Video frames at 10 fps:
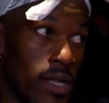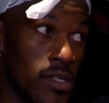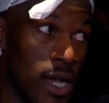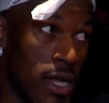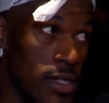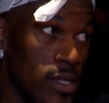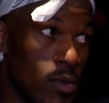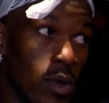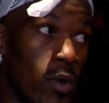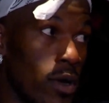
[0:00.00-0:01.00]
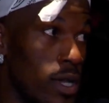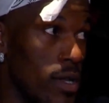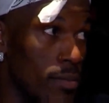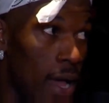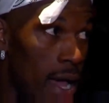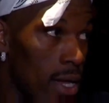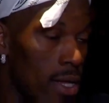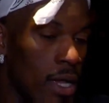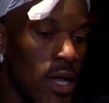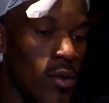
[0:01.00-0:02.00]
making shots, we weren't getting back,
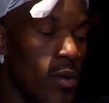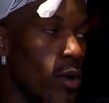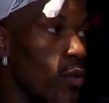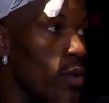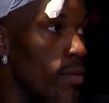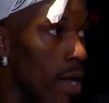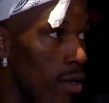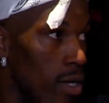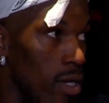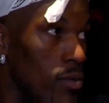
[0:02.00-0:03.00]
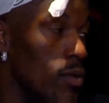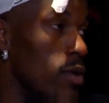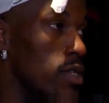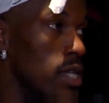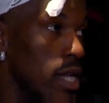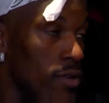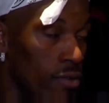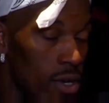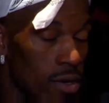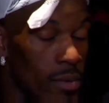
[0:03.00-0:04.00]
we weren't rebounding, we weren't staying in
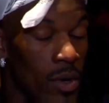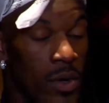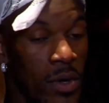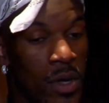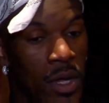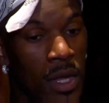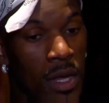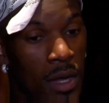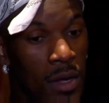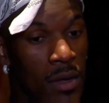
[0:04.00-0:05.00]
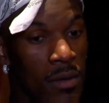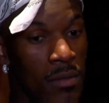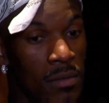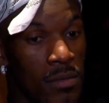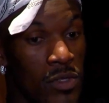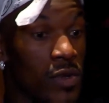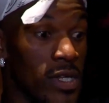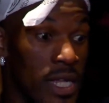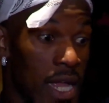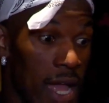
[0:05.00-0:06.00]
front of the ball. So in the
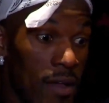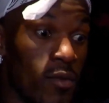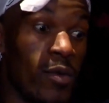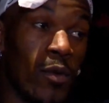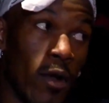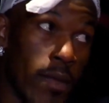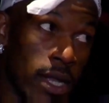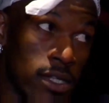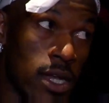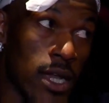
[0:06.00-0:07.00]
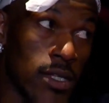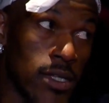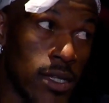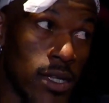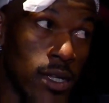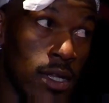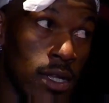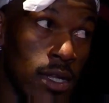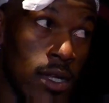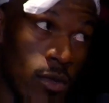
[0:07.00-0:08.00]
second half, when we weren't making shots,
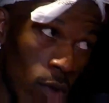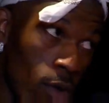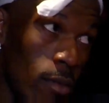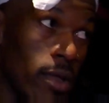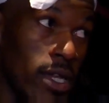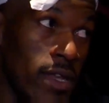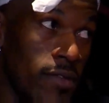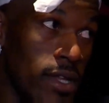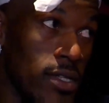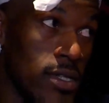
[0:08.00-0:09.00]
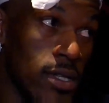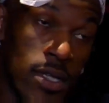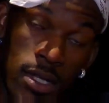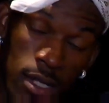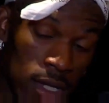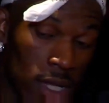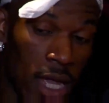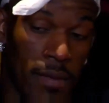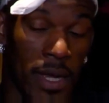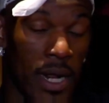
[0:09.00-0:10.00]
we weren't playing defense.
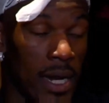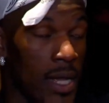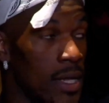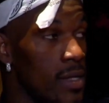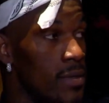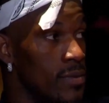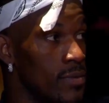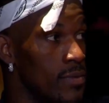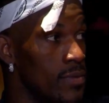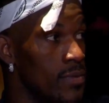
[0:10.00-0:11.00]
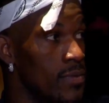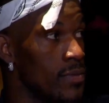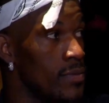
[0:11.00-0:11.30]
Game got out of hand.